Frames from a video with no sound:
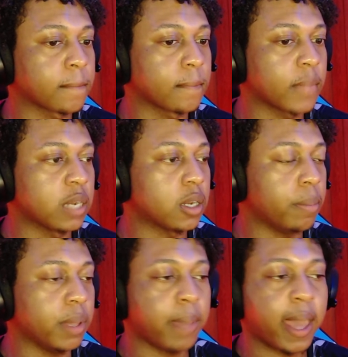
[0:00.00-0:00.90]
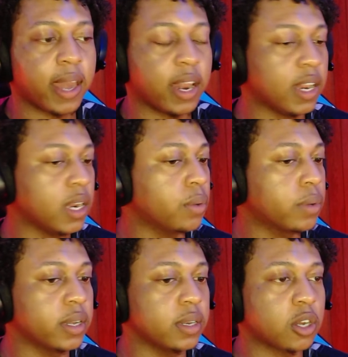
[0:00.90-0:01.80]
Don't be mad at
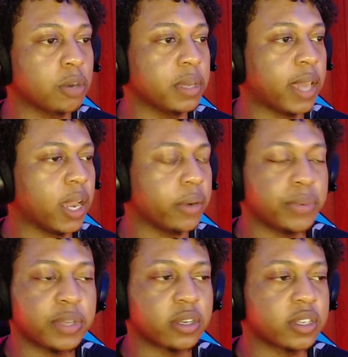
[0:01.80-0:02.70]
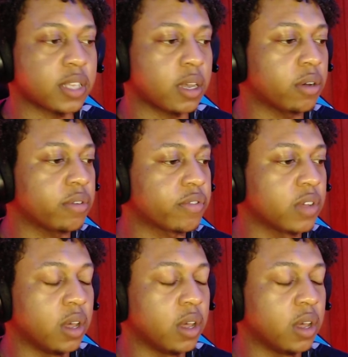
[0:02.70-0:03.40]
anyone. Don't be angry with yourself.